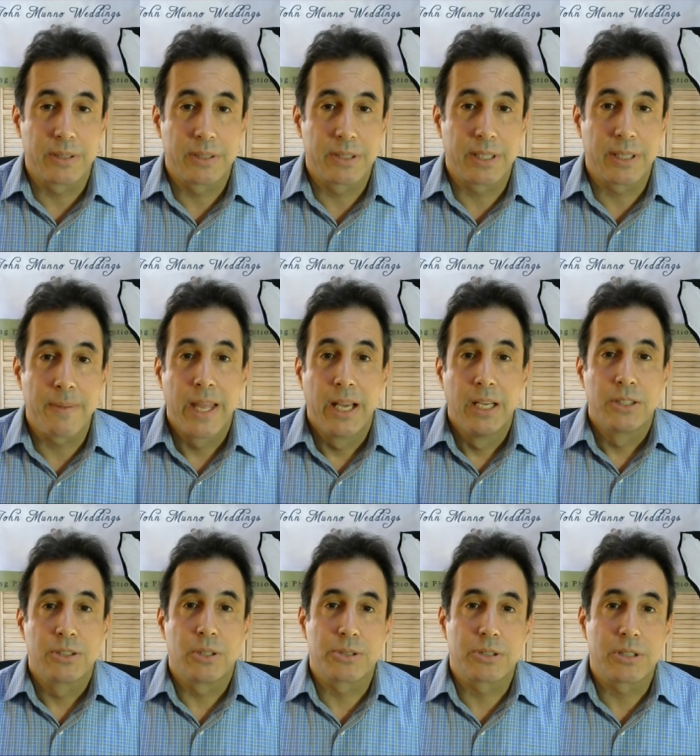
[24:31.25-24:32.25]
See,
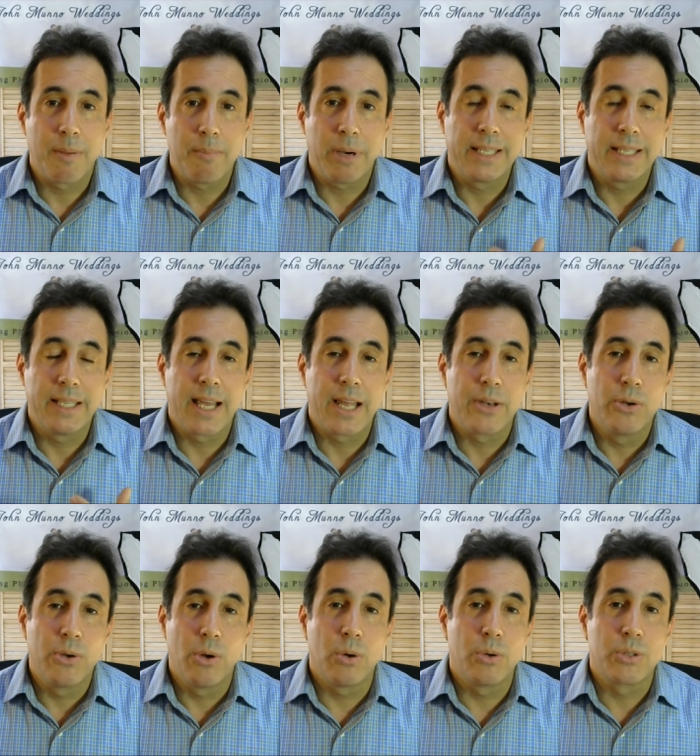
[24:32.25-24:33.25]
so somebody that
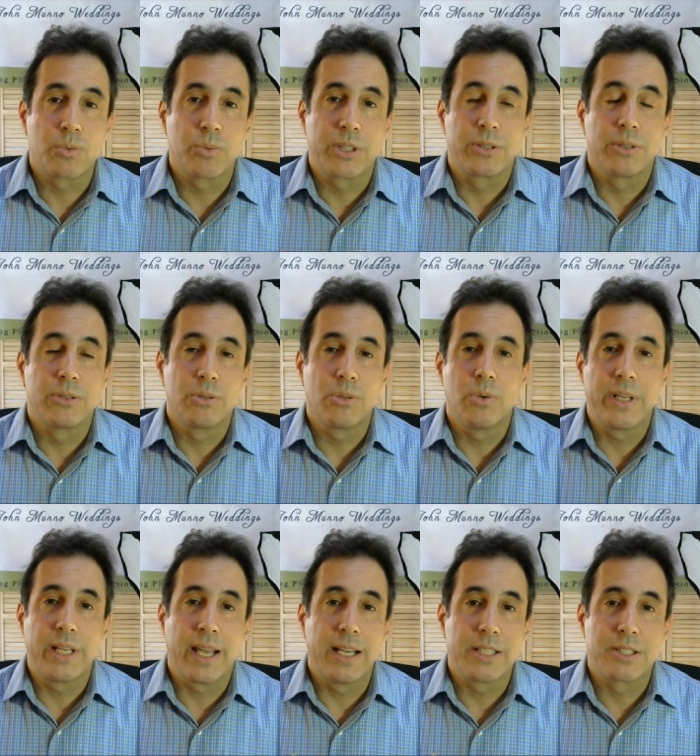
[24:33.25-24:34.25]
knows what they're
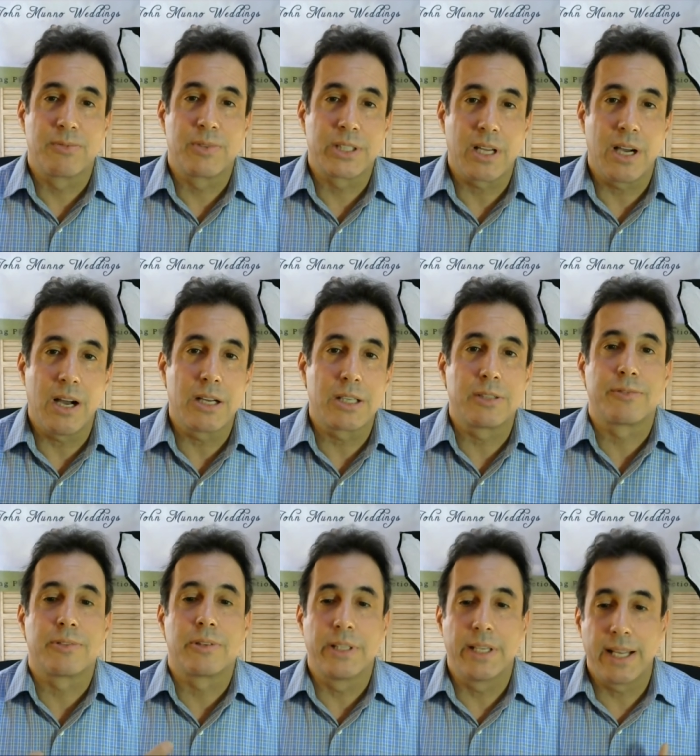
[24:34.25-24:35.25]
doing as a
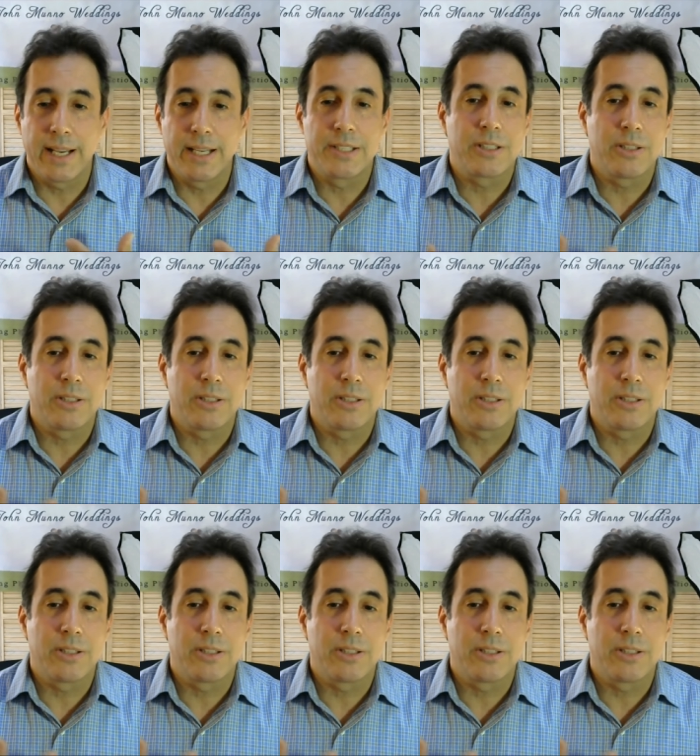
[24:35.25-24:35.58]
photographer and has,